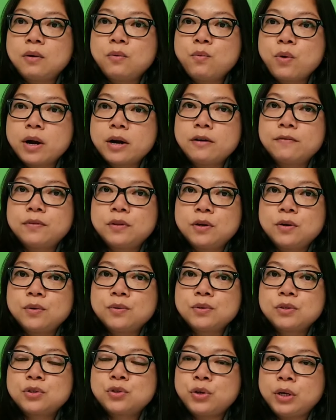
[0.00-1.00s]
one of
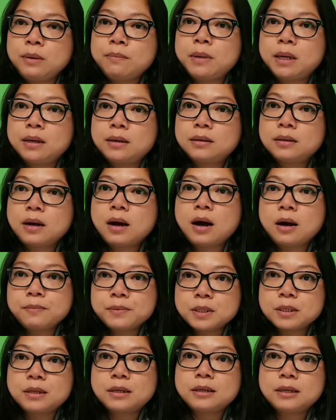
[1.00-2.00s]
those treatment
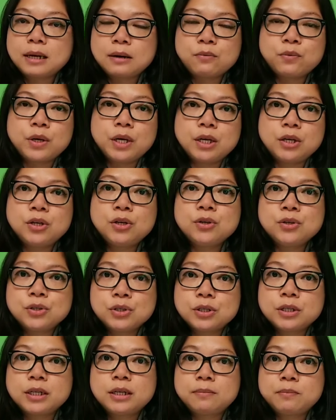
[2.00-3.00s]
options that we
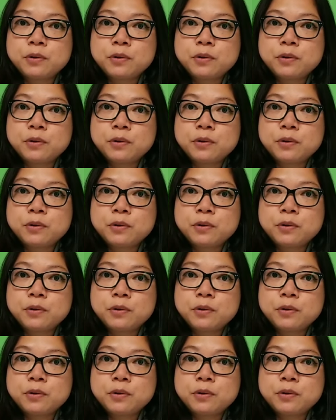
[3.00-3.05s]
usually